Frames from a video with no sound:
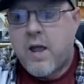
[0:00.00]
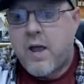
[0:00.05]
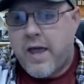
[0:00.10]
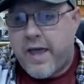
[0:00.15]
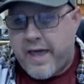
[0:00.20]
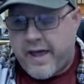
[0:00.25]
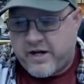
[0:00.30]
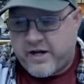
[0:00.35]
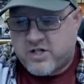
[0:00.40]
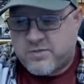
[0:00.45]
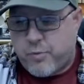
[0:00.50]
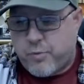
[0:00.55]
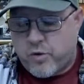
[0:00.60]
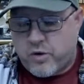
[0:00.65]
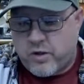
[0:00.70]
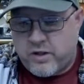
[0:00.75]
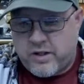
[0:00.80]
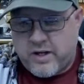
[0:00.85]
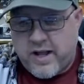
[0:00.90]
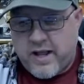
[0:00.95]
export
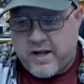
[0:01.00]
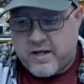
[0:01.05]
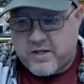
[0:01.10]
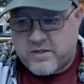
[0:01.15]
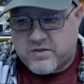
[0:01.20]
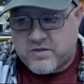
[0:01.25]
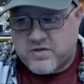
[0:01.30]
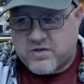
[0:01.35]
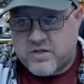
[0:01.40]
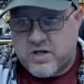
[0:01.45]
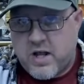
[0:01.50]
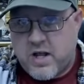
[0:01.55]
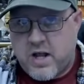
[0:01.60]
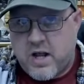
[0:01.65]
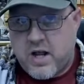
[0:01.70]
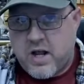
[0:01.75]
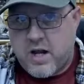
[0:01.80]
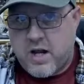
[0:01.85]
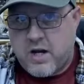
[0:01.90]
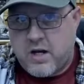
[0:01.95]
it as
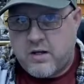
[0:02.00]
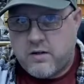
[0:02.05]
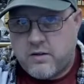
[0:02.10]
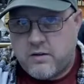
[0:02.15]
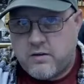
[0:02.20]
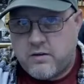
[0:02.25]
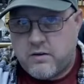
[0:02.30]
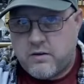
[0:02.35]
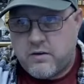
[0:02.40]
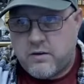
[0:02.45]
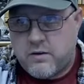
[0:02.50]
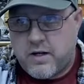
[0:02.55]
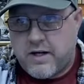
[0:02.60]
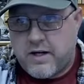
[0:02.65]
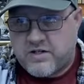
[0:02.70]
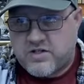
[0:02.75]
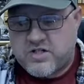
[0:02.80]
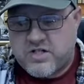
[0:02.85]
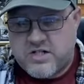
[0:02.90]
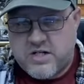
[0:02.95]
a
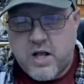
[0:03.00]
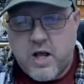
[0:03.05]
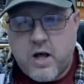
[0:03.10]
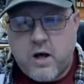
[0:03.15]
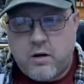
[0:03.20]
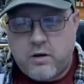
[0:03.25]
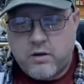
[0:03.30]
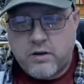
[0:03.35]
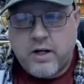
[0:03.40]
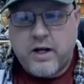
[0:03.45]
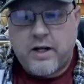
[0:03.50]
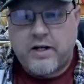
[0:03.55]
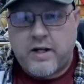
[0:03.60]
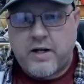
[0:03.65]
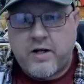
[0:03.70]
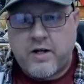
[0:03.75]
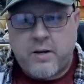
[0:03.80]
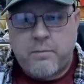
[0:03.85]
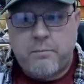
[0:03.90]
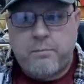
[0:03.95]
STL, and
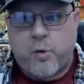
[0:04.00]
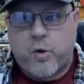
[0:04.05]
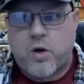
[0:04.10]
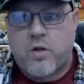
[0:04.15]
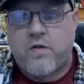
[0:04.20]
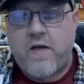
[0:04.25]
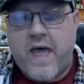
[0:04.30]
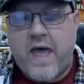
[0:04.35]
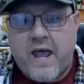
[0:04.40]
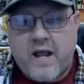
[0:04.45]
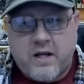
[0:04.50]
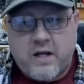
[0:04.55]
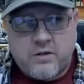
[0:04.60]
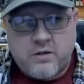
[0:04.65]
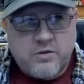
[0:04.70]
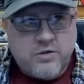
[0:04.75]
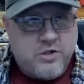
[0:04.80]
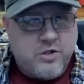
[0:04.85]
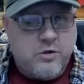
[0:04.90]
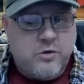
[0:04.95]
then import that
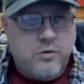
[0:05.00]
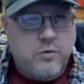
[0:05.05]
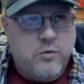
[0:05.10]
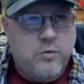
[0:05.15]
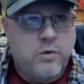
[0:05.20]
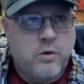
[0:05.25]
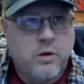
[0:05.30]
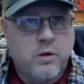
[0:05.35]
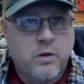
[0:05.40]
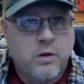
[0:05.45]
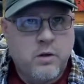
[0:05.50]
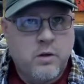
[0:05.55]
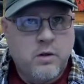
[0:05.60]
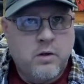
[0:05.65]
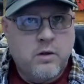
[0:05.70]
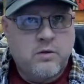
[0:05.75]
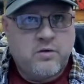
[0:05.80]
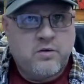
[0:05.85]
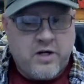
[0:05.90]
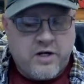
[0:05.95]
into
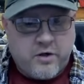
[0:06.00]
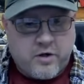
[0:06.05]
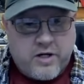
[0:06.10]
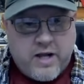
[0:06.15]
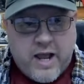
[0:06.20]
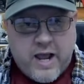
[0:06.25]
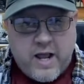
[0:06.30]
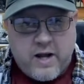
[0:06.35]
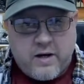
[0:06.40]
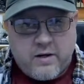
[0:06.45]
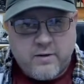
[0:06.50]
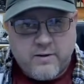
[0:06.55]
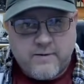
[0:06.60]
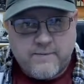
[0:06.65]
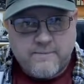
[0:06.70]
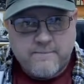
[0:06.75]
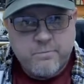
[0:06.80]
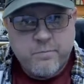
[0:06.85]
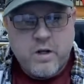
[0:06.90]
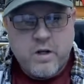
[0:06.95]
Tinkercad,
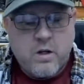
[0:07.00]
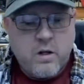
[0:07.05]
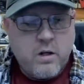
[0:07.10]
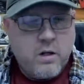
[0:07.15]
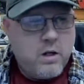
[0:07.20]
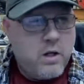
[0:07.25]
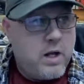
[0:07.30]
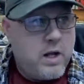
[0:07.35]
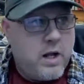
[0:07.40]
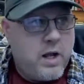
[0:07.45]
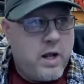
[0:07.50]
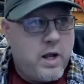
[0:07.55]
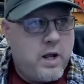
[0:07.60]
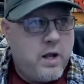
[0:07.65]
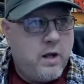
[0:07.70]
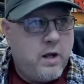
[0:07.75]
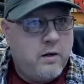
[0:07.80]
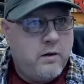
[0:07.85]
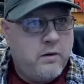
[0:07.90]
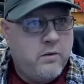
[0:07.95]

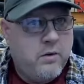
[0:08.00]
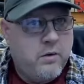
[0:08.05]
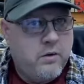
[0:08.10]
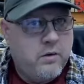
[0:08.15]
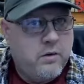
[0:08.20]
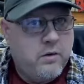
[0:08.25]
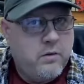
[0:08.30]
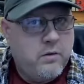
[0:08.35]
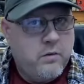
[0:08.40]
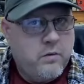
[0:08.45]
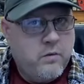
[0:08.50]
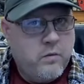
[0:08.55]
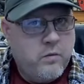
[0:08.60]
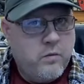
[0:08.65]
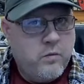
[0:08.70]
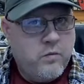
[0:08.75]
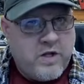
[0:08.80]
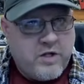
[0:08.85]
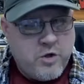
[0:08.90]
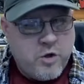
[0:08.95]
and
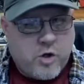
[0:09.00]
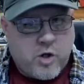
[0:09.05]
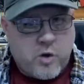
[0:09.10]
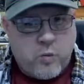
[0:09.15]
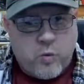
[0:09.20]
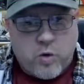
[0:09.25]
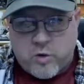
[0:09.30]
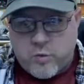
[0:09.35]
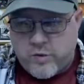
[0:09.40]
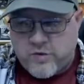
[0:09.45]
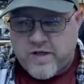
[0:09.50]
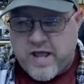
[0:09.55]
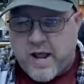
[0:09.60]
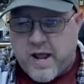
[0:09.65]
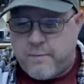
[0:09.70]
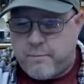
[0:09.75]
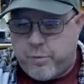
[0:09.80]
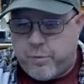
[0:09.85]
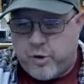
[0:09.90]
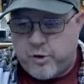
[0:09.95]
then you can work with that
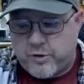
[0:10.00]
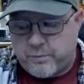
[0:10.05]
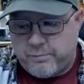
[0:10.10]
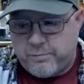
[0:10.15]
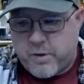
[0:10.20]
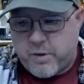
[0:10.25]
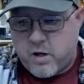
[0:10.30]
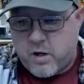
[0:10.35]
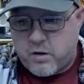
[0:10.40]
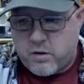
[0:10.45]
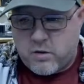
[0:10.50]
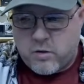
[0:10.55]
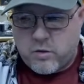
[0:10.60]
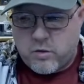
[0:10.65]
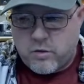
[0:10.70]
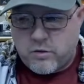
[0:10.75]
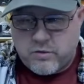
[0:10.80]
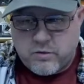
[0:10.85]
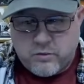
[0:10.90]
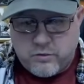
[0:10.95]
and pull it apart,
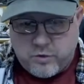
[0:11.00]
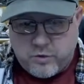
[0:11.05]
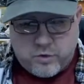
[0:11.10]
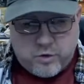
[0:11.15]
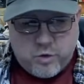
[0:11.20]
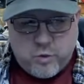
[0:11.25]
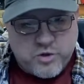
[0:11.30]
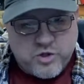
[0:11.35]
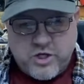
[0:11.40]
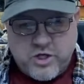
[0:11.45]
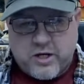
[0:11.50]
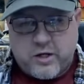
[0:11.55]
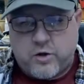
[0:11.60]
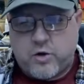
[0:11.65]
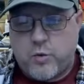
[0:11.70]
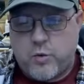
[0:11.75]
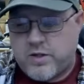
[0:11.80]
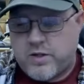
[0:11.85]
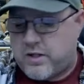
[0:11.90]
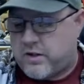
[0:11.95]
or you do what you got to
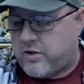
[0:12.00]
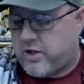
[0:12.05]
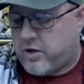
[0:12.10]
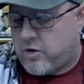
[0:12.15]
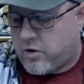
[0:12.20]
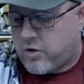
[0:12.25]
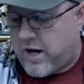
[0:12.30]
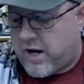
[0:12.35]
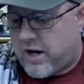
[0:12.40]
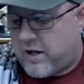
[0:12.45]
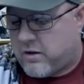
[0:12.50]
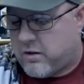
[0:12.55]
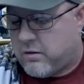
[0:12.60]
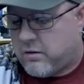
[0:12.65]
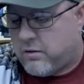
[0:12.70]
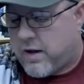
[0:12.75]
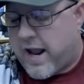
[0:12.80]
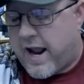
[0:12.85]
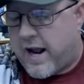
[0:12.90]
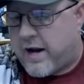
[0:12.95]
do with it in Tinkercad
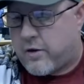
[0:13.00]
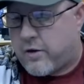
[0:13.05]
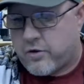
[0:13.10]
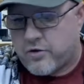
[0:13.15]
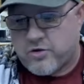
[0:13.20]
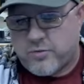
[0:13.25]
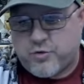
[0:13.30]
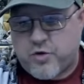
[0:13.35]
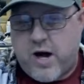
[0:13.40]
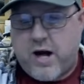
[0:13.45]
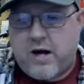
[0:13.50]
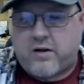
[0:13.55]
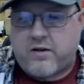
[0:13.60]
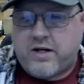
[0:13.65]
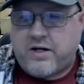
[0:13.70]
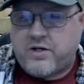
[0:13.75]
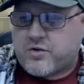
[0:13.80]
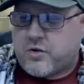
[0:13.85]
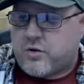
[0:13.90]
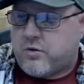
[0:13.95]
to add or subtract
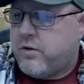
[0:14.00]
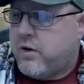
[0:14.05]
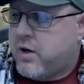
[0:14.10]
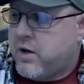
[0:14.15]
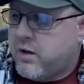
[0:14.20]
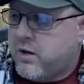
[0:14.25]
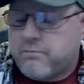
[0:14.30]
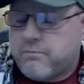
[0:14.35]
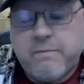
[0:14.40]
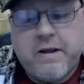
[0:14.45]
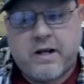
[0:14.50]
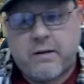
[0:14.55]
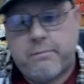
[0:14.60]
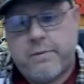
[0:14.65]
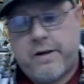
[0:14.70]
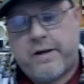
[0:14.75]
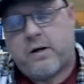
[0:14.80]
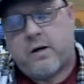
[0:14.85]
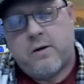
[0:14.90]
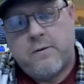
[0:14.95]
things or make it
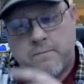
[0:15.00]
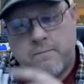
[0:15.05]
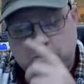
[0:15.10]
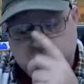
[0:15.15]
better.